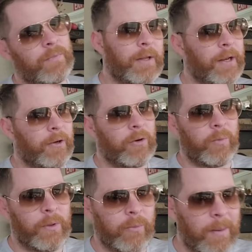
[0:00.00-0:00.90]
hitting her
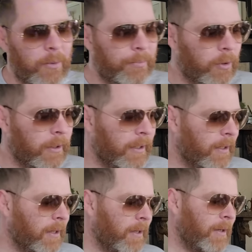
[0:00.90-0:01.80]
with a rubber bullet.
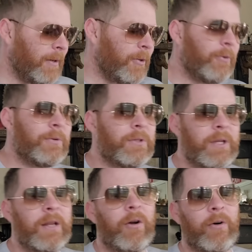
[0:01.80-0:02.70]
You
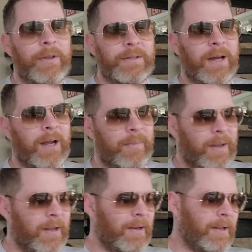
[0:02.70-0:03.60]
see it all the time,
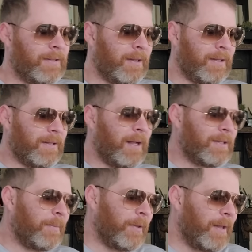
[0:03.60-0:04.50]
and it's not
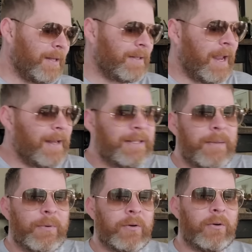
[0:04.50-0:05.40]
something that's
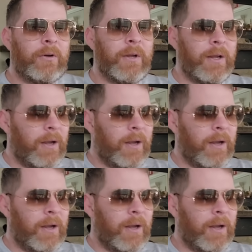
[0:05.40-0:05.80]
atypical,